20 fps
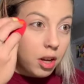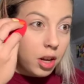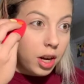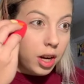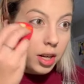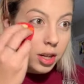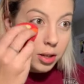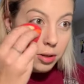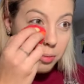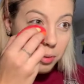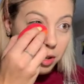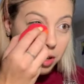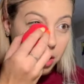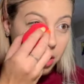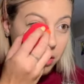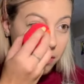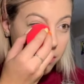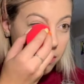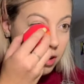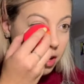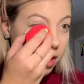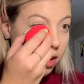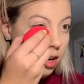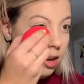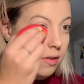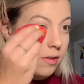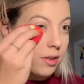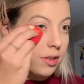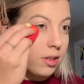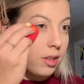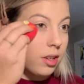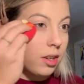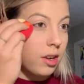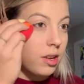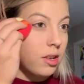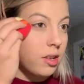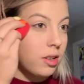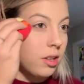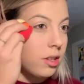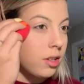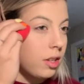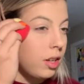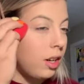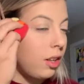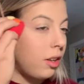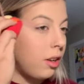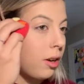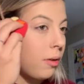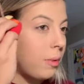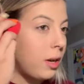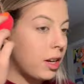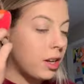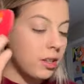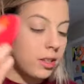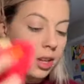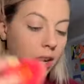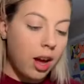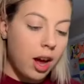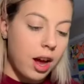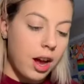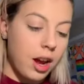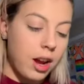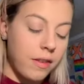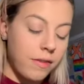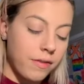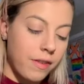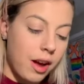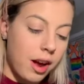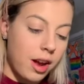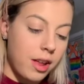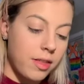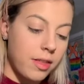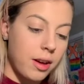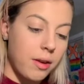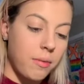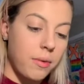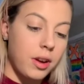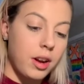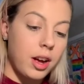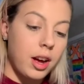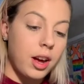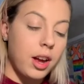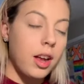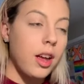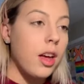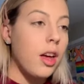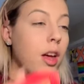I just put enough where it covers the concealer, because I find that when I